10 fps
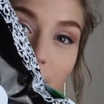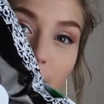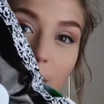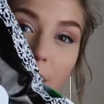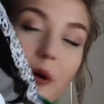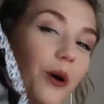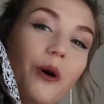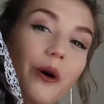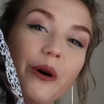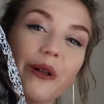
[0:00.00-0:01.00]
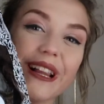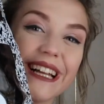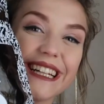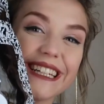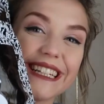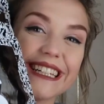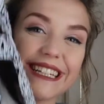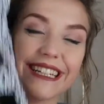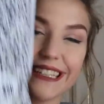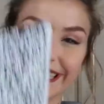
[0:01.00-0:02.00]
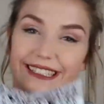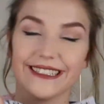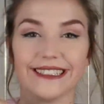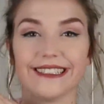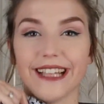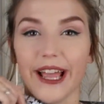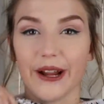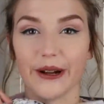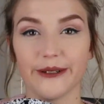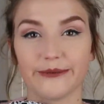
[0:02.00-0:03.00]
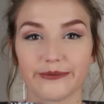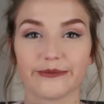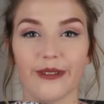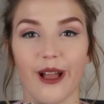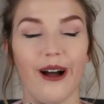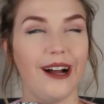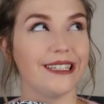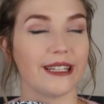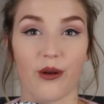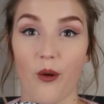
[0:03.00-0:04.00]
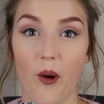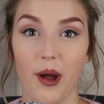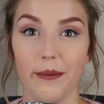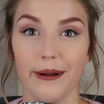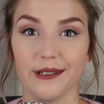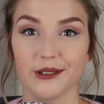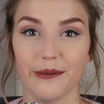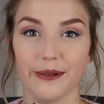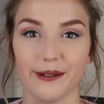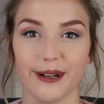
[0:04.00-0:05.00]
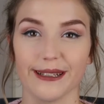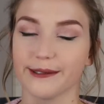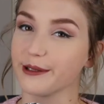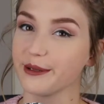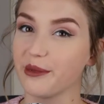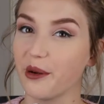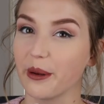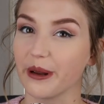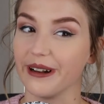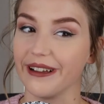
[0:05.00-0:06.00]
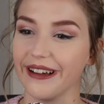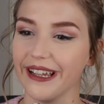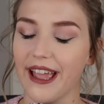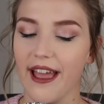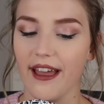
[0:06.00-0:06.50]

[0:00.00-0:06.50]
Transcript: haul. So, I did quite a bit of shopping on Asos, I'm not gonna lie.